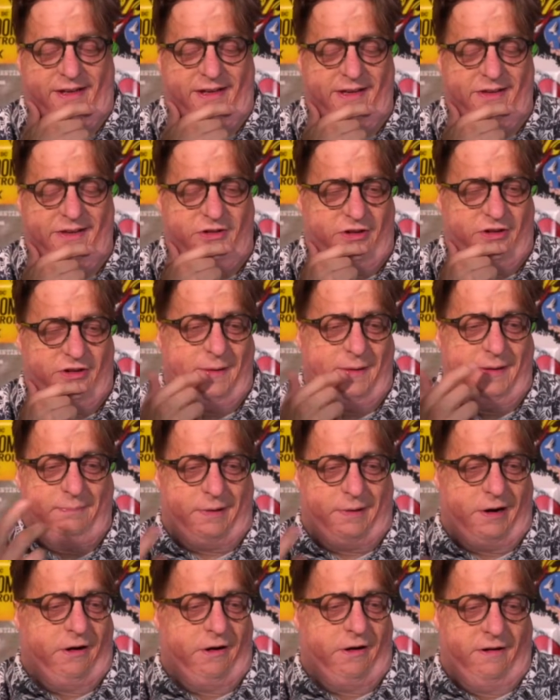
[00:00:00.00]
like it should be
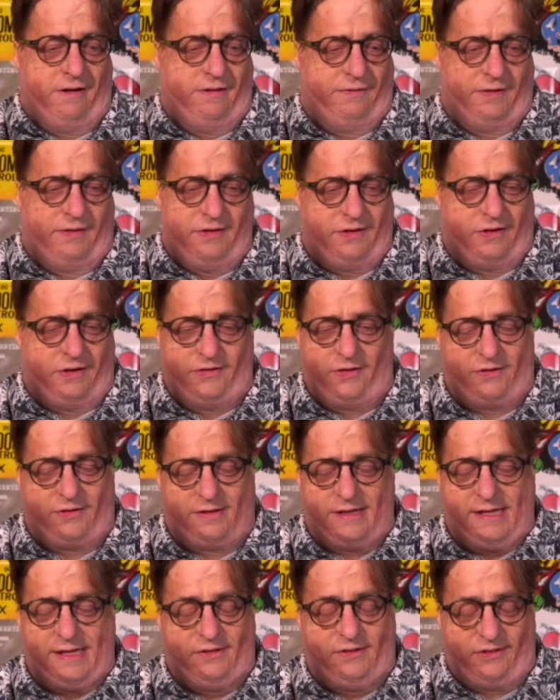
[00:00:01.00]
part of a
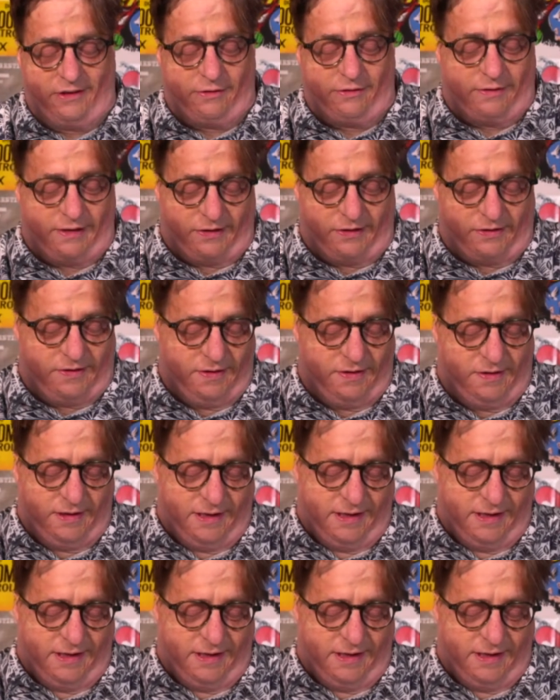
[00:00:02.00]
Justice League series.